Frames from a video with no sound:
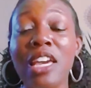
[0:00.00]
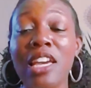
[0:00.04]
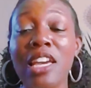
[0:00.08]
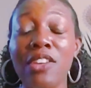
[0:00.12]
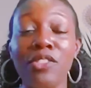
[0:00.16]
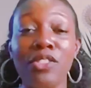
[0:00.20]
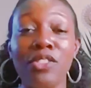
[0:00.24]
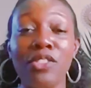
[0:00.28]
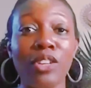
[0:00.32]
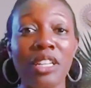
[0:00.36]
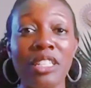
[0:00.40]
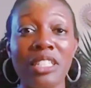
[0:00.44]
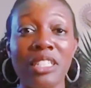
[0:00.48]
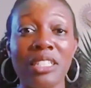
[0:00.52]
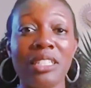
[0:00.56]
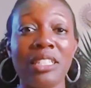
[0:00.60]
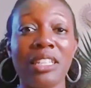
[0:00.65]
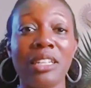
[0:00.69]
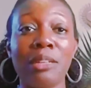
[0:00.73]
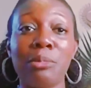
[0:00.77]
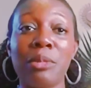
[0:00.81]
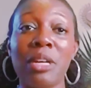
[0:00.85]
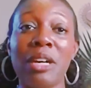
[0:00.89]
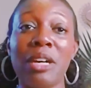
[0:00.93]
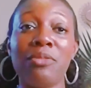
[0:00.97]
Even though I just said
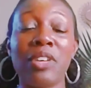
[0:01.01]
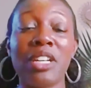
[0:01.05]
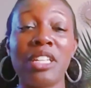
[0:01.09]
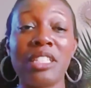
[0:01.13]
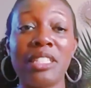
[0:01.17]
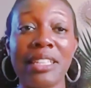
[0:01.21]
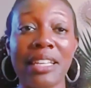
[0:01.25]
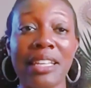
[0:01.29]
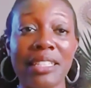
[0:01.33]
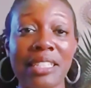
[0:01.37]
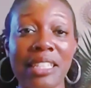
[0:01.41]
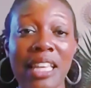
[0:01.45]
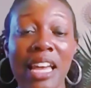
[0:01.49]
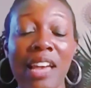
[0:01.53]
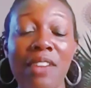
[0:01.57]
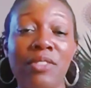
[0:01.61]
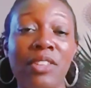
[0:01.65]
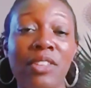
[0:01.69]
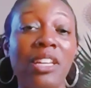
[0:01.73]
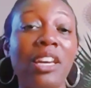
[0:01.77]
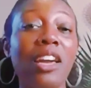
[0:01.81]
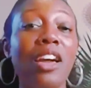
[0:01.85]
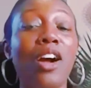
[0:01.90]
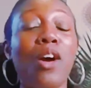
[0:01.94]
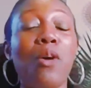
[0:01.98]
I'm not very tech
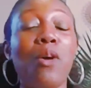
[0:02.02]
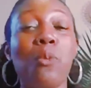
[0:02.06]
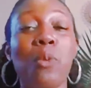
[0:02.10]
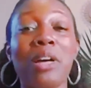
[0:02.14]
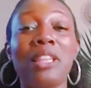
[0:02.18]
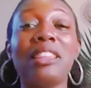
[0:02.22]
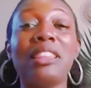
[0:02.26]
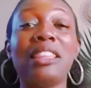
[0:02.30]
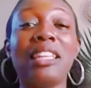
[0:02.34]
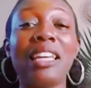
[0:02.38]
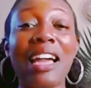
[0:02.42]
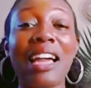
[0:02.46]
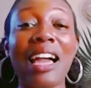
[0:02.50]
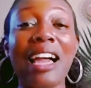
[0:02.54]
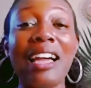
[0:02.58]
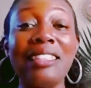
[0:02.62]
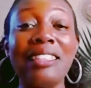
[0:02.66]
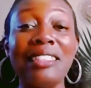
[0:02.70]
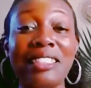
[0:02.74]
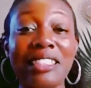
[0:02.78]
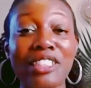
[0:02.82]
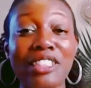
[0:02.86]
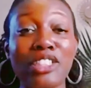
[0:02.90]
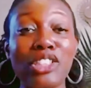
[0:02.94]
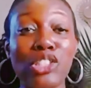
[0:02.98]
savvy, one thing I
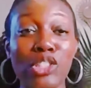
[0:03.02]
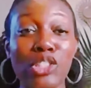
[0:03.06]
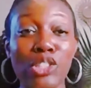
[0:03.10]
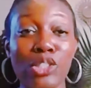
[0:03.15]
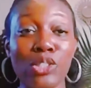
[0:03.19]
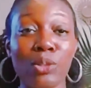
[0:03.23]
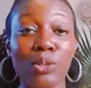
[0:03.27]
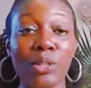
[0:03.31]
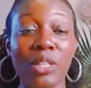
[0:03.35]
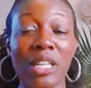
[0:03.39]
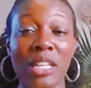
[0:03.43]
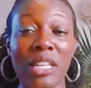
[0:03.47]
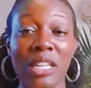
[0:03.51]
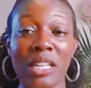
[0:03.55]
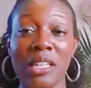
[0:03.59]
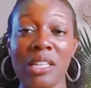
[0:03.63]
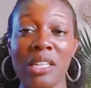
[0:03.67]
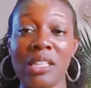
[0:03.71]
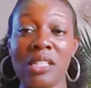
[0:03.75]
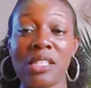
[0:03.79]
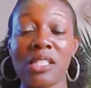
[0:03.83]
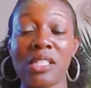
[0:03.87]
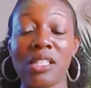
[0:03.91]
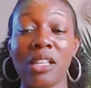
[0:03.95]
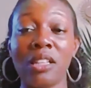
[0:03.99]
did do
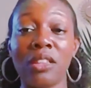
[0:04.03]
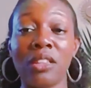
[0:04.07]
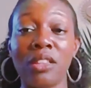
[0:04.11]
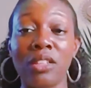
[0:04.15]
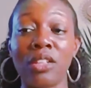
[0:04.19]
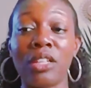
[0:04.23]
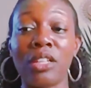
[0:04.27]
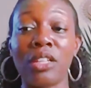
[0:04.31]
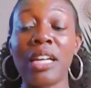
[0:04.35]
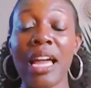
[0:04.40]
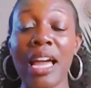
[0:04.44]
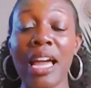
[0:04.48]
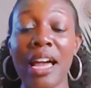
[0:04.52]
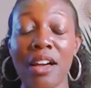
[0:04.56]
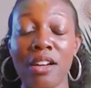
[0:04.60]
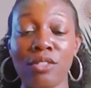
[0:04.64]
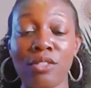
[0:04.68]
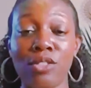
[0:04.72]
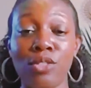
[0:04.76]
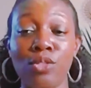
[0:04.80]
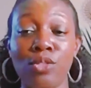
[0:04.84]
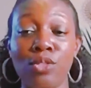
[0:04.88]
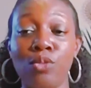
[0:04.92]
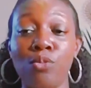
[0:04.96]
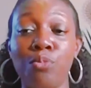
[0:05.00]
is learn how
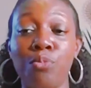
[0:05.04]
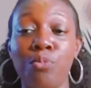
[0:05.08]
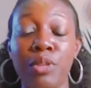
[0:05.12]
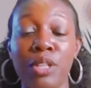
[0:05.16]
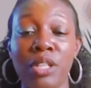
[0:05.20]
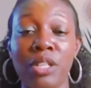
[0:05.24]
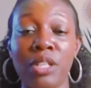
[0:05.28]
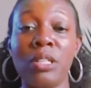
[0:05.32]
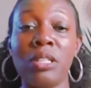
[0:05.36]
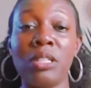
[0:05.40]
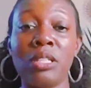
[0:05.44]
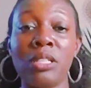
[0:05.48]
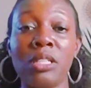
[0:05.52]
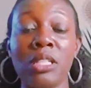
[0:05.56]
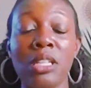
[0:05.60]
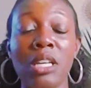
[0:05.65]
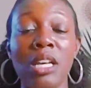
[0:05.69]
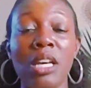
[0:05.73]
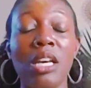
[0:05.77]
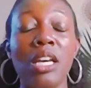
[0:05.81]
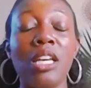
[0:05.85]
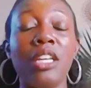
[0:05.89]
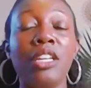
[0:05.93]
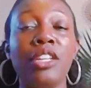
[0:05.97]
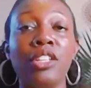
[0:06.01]
to build,
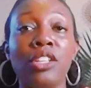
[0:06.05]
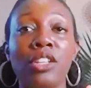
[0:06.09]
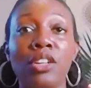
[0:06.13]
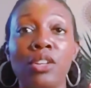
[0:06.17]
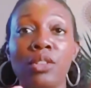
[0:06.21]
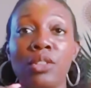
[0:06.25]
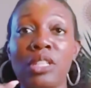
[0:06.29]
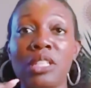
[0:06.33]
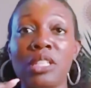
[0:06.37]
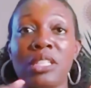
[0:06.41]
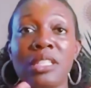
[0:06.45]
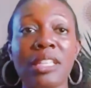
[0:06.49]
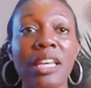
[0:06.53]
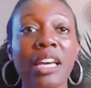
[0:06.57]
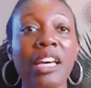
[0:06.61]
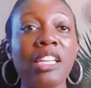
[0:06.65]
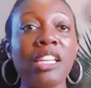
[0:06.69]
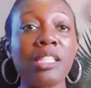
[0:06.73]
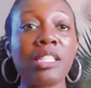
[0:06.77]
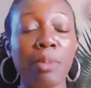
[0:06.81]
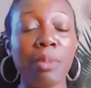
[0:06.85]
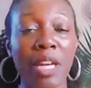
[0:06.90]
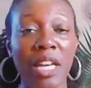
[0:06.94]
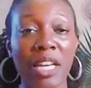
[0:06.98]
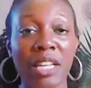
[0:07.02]
you know, the
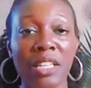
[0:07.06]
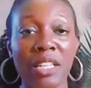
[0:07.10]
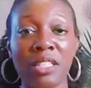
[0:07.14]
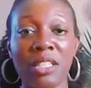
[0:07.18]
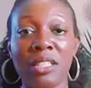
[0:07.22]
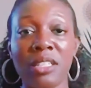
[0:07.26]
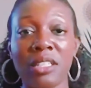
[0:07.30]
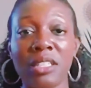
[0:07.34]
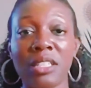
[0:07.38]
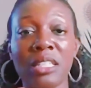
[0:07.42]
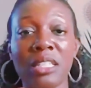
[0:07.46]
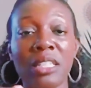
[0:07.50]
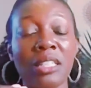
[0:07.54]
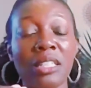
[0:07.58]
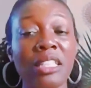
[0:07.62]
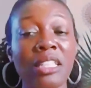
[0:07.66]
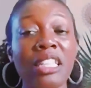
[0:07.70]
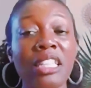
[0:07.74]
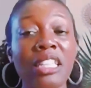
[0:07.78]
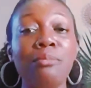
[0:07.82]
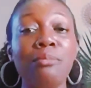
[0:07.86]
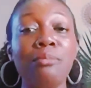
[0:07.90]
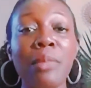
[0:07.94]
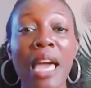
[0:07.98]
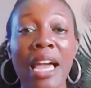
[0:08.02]
sales pages, the
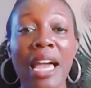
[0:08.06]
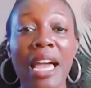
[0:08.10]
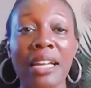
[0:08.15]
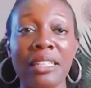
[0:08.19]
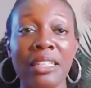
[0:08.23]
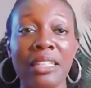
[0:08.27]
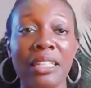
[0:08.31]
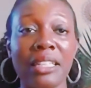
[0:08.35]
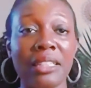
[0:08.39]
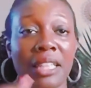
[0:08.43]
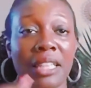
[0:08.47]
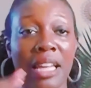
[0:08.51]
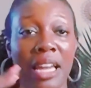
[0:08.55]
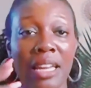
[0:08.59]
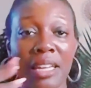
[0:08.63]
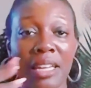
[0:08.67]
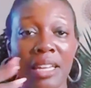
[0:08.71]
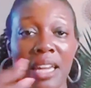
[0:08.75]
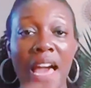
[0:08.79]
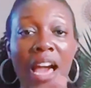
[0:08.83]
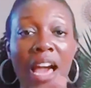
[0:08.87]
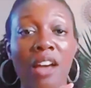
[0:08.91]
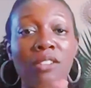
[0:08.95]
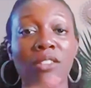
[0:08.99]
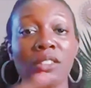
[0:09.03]
lead magnet, like
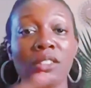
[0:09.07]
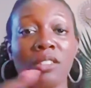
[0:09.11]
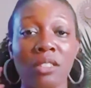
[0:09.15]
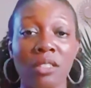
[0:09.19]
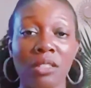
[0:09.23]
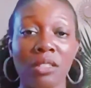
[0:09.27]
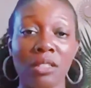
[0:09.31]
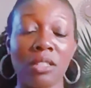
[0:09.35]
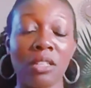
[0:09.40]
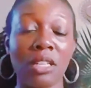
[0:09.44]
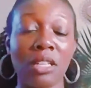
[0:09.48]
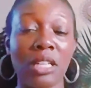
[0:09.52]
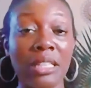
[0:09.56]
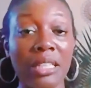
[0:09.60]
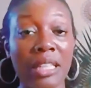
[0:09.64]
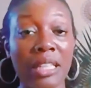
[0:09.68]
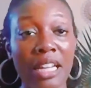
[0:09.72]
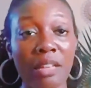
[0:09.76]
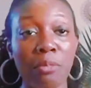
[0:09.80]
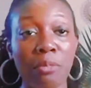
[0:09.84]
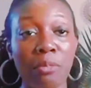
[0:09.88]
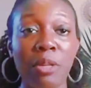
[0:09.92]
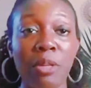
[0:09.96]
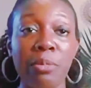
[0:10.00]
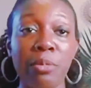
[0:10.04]
how to
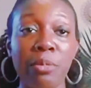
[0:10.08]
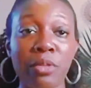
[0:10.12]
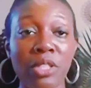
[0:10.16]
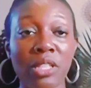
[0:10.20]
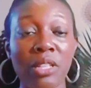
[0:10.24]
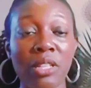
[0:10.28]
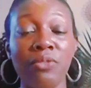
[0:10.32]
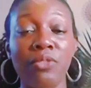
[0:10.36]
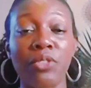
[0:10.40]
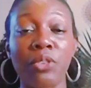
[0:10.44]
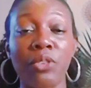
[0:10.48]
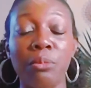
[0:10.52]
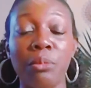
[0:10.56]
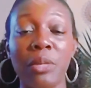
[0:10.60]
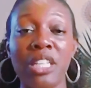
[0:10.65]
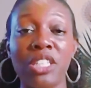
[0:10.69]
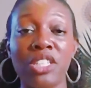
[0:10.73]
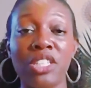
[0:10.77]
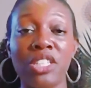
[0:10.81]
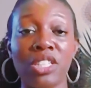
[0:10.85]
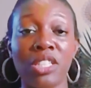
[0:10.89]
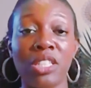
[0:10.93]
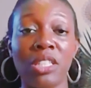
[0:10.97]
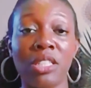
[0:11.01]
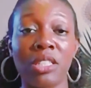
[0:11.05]
collect people's
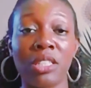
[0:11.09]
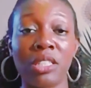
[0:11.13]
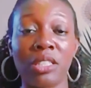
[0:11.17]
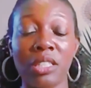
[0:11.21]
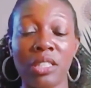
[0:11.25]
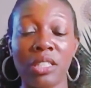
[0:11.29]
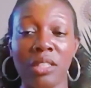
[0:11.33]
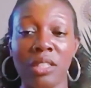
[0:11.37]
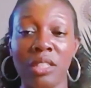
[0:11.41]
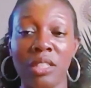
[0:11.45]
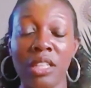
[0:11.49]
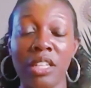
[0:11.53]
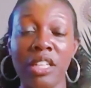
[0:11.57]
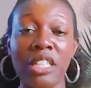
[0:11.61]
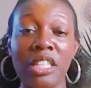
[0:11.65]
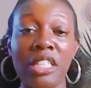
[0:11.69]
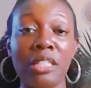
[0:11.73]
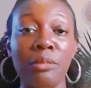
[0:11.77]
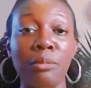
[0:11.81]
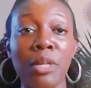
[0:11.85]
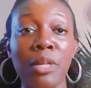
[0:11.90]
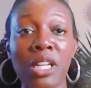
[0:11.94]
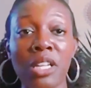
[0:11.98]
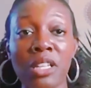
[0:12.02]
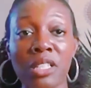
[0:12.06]
information, their
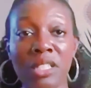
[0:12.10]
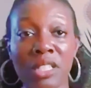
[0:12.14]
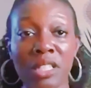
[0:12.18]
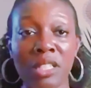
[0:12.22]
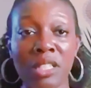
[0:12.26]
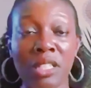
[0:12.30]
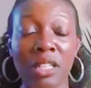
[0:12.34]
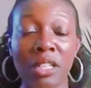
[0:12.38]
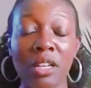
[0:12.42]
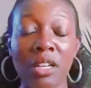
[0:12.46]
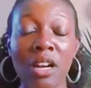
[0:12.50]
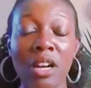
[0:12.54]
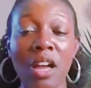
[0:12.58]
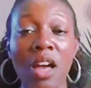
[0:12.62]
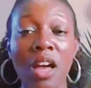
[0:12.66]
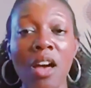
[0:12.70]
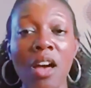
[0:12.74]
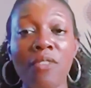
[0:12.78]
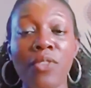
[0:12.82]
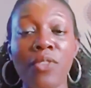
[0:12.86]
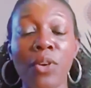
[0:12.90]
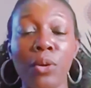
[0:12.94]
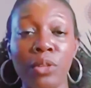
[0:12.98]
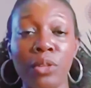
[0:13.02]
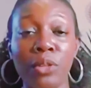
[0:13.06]
emails and their
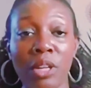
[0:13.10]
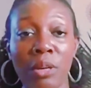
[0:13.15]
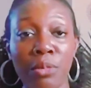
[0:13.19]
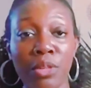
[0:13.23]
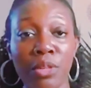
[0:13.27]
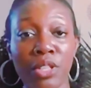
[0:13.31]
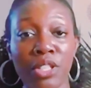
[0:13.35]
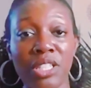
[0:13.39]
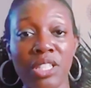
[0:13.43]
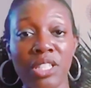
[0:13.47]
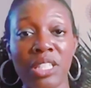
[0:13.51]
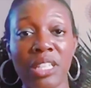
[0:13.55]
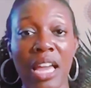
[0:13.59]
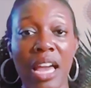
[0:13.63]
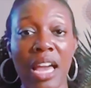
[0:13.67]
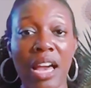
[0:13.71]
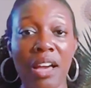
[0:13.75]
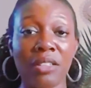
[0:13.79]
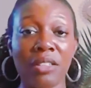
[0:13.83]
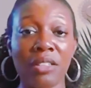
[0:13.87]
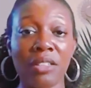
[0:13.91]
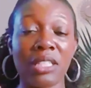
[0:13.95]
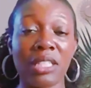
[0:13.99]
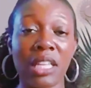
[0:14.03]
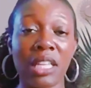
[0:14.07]
phone numbers, and how
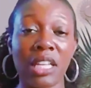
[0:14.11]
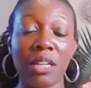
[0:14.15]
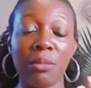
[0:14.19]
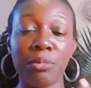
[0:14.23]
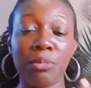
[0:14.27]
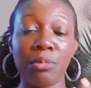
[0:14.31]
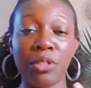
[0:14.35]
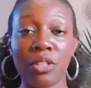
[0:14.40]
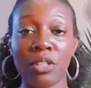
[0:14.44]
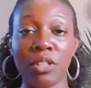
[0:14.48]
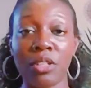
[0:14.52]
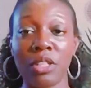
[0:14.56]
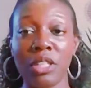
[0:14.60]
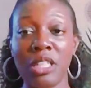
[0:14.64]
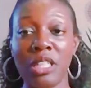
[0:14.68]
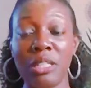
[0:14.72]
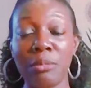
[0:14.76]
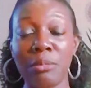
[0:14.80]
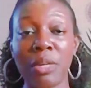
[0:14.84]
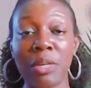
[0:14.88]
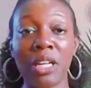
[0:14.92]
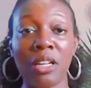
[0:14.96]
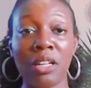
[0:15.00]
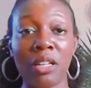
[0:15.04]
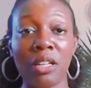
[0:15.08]
to set up your
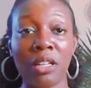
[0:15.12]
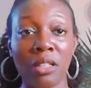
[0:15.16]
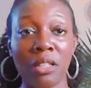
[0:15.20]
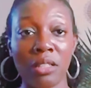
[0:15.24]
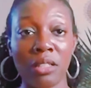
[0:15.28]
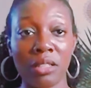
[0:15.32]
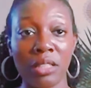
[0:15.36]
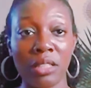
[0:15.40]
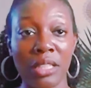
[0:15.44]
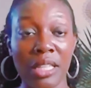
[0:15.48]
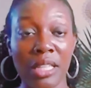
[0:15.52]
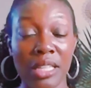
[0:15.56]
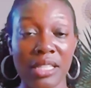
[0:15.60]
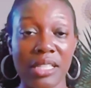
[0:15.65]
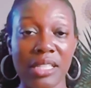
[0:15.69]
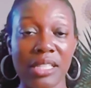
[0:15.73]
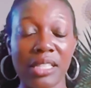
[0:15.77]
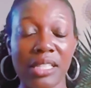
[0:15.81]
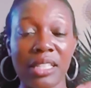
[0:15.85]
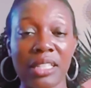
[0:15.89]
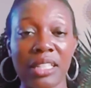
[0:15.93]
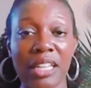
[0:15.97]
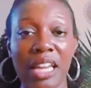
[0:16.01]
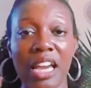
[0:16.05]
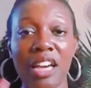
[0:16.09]
email lists
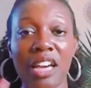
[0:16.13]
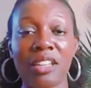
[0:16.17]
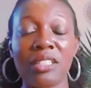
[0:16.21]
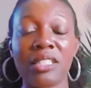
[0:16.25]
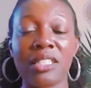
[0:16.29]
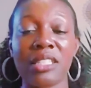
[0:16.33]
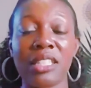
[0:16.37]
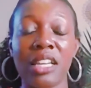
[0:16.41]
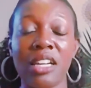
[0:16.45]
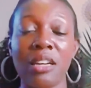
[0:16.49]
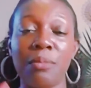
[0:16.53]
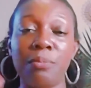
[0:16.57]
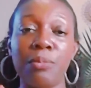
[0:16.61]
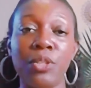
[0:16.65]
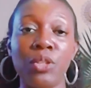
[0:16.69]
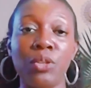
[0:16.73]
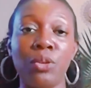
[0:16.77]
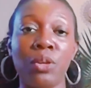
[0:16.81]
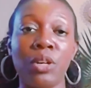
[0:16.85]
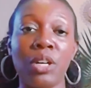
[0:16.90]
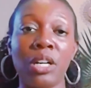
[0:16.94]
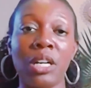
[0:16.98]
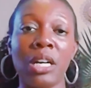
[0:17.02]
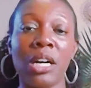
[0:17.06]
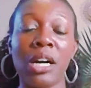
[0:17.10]
and how to set up
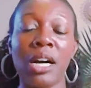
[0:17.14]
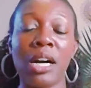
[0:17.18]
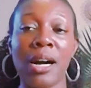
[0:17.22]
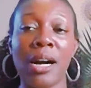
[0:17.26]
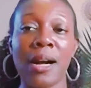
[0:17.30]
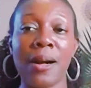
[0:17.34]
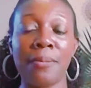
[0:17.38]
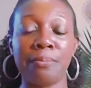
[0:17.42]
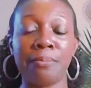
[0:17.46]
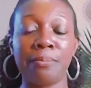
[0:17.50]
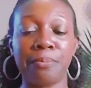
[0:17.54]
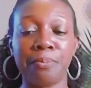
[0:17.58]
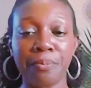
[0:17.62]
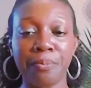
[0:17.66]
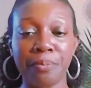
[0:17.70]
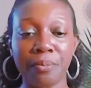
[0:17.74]
your um,